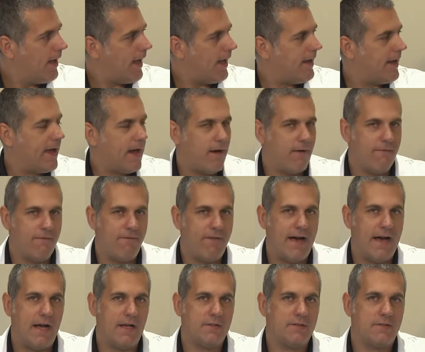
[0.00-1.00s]
and how
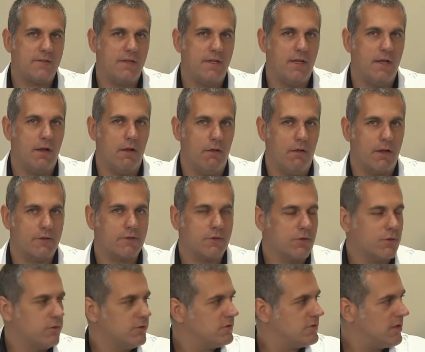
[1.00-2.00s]
fast the
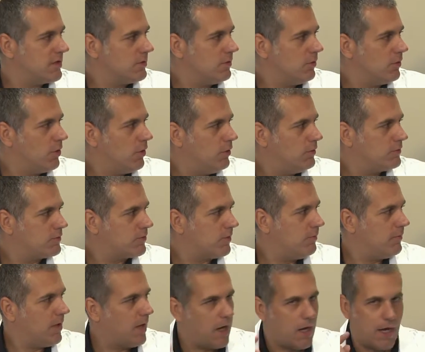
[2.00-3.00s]
electrical signal goes
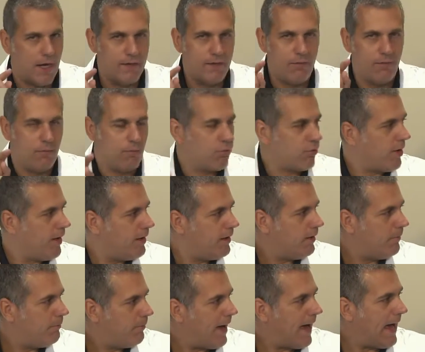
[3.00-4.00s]
from the eye to the brain
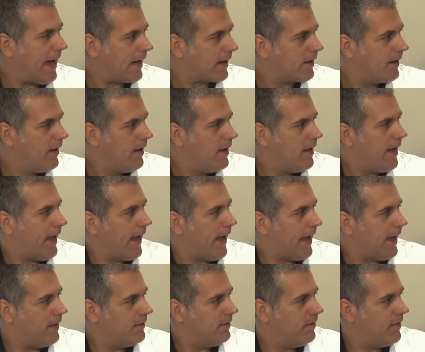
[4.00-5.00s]
and back.
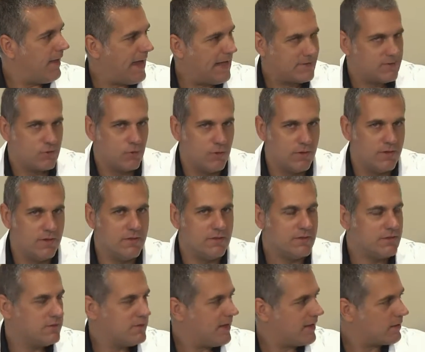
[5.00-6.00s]
And that's what
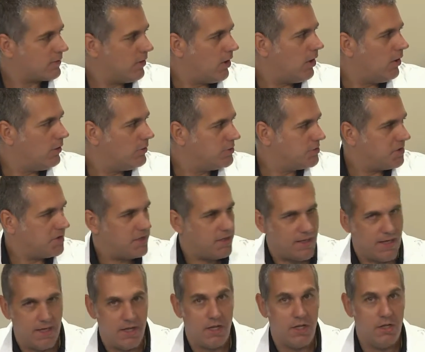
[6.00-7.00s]
this technology
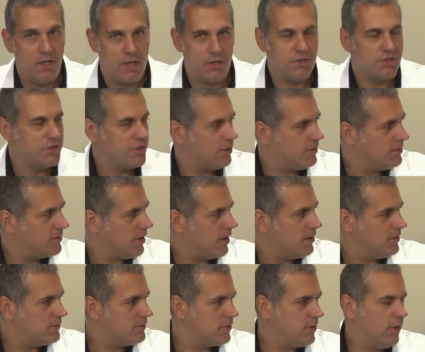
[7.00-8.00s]
in a nutshell
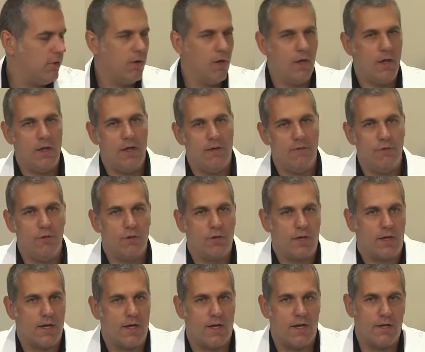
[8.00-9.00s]
does. So if you
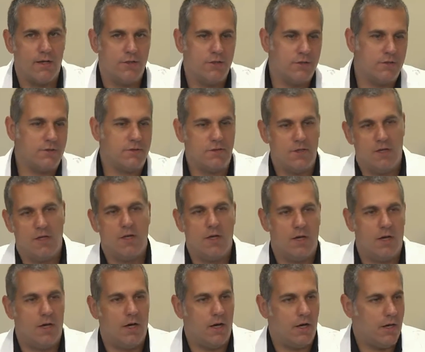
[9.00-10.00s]
could kind of just
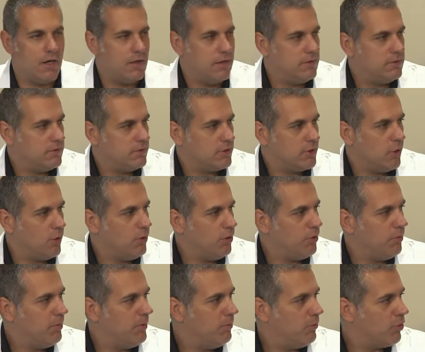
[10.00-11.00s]
uh, go a
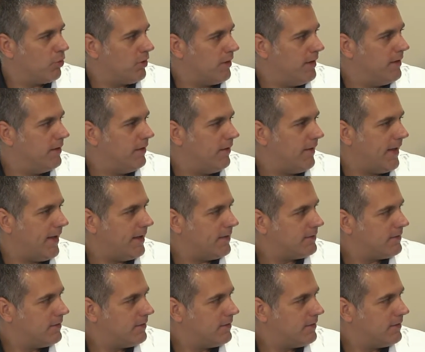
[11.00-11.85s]
little bit more into that.